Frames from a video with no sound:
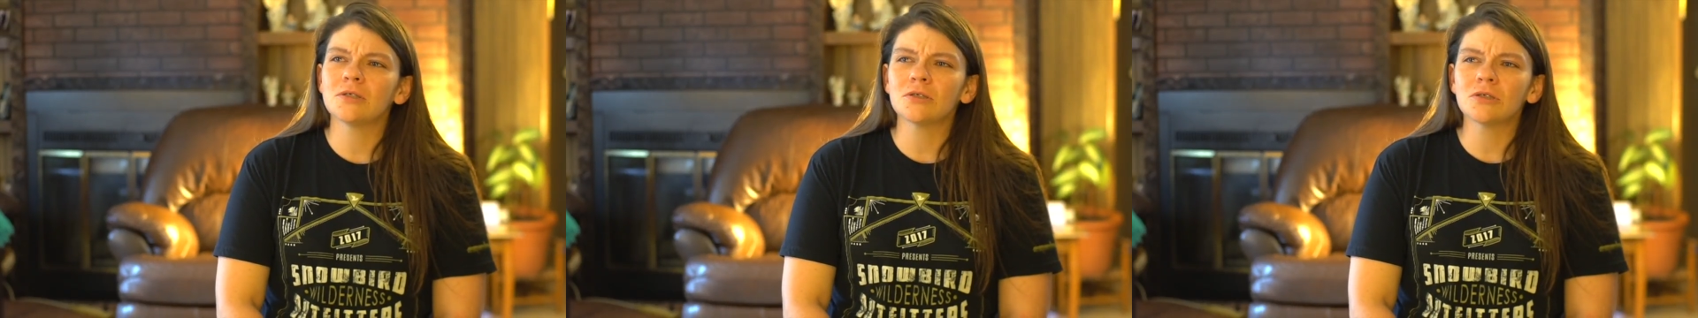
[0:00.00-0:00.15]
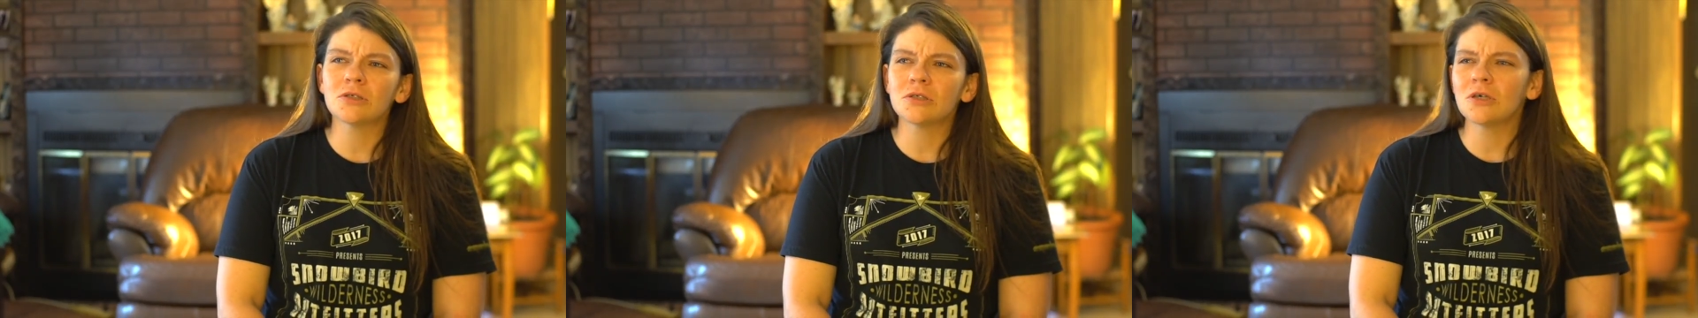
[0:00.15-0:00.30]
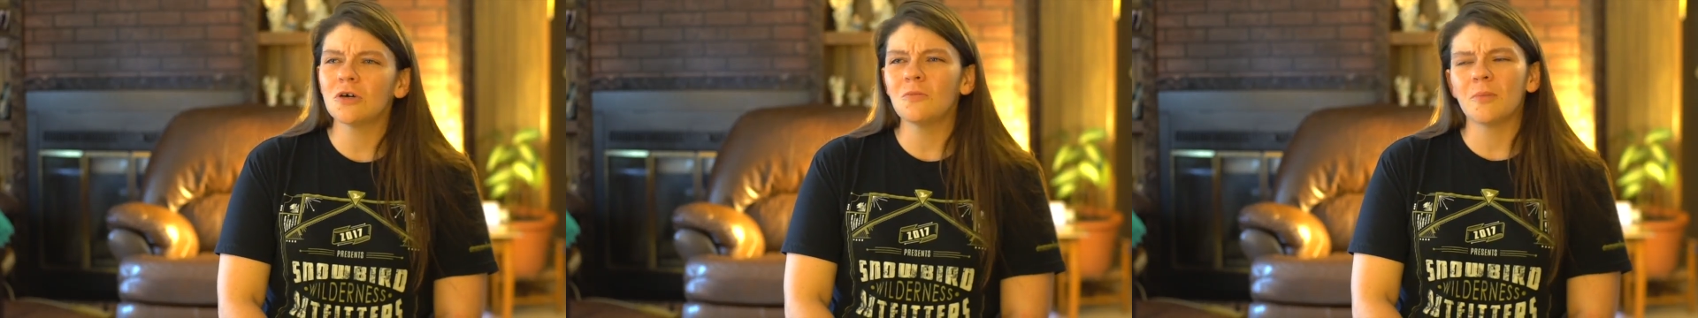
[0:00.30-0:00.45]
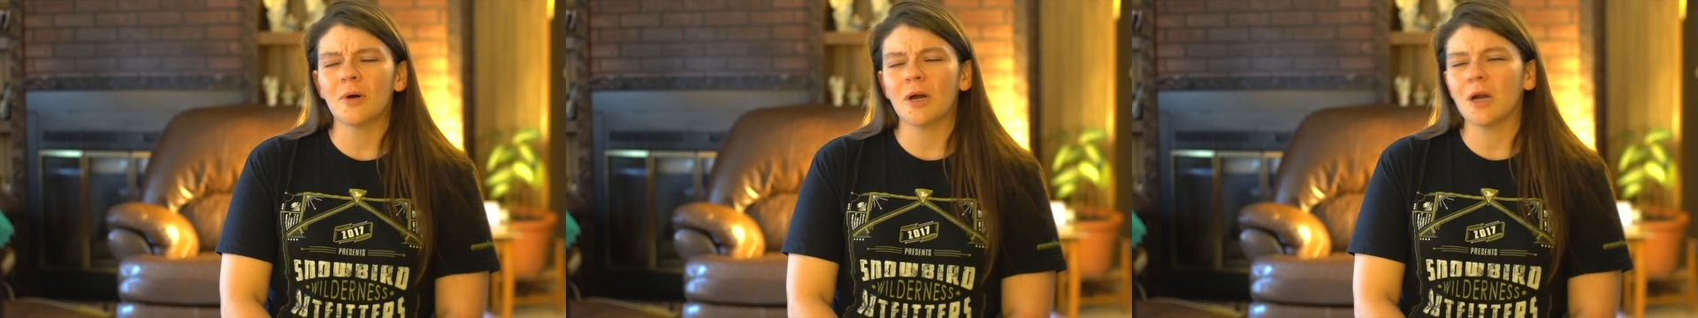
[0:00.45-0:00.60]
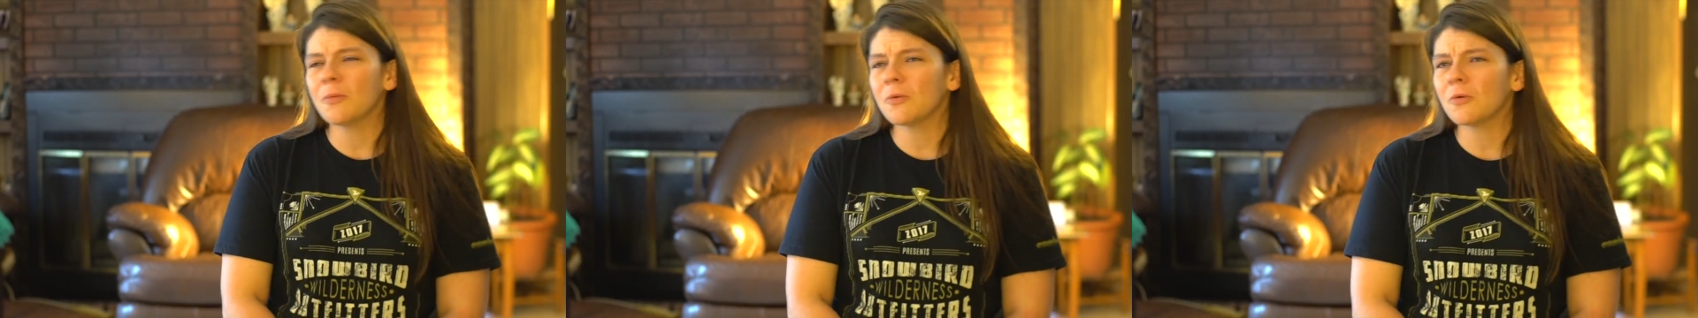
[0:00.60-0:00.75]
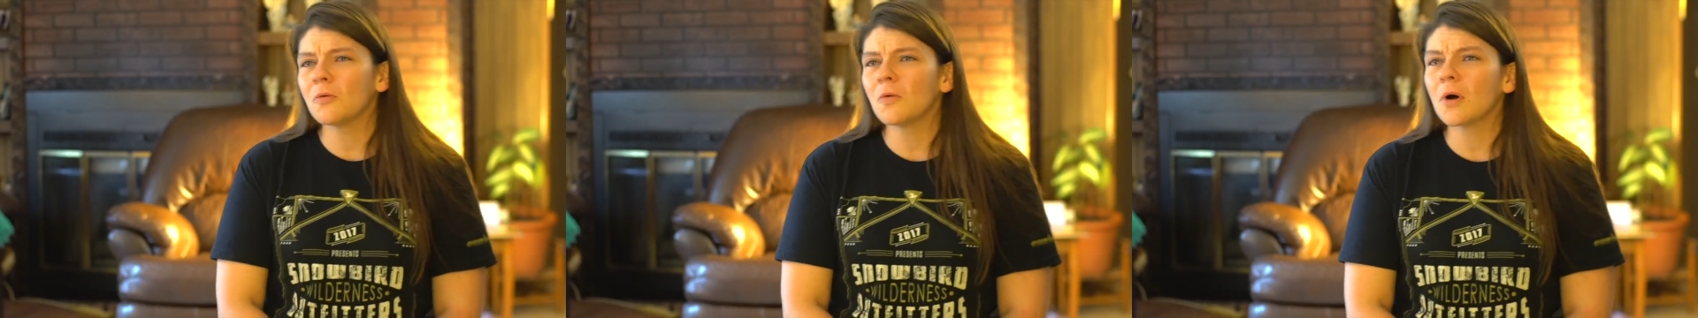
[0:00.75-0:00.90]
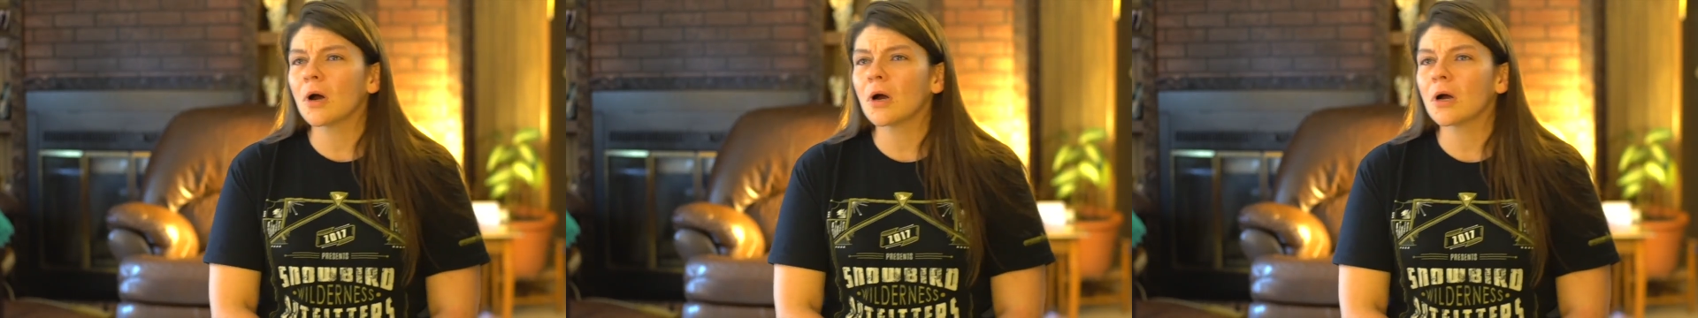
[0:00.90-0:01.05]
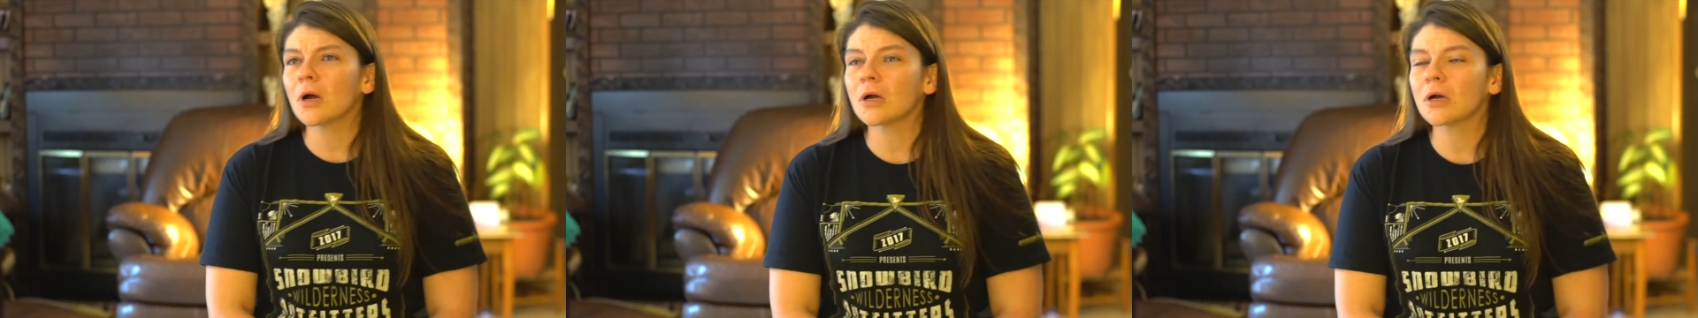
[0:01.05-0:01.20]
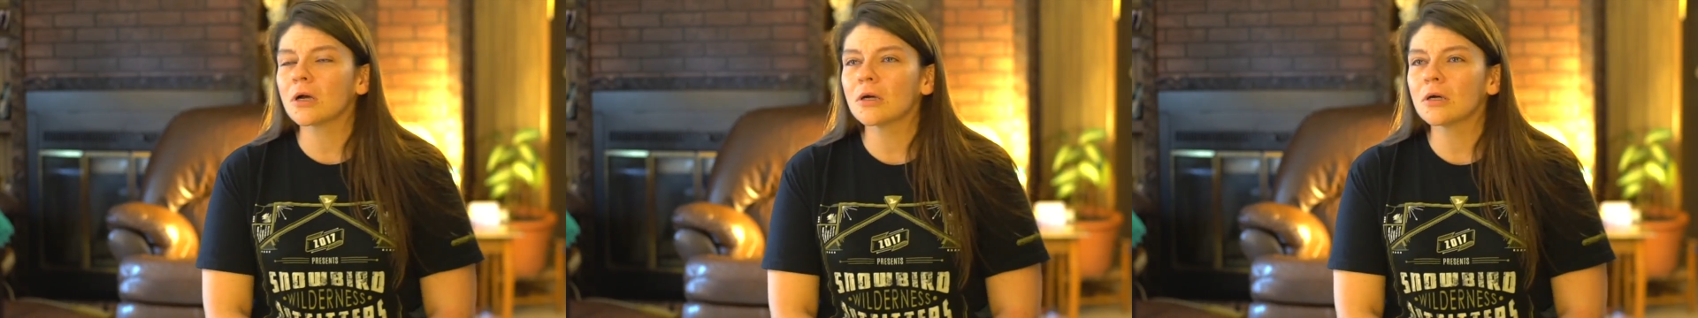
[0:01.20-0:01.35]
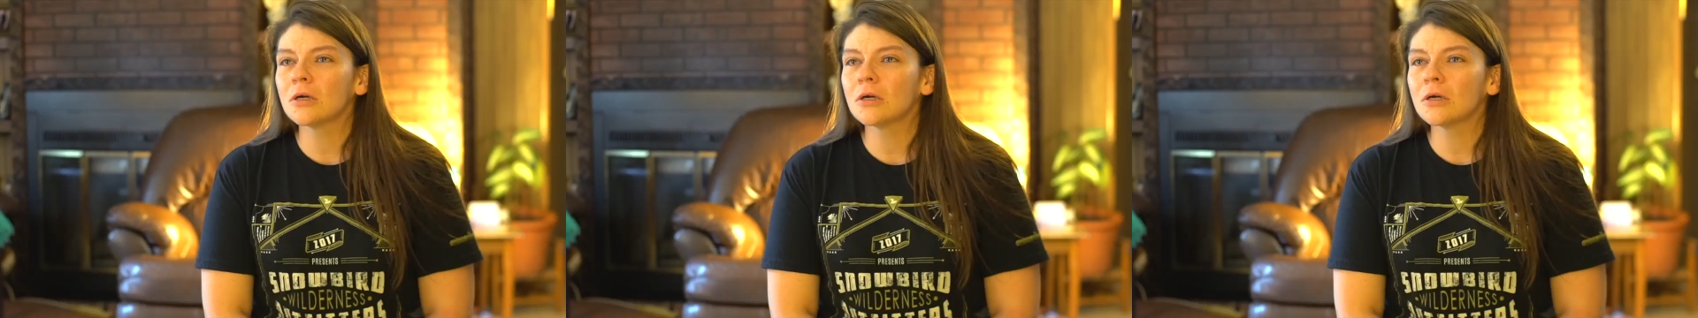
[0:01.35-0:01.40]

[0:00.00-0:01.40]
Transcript: there's no paperwork.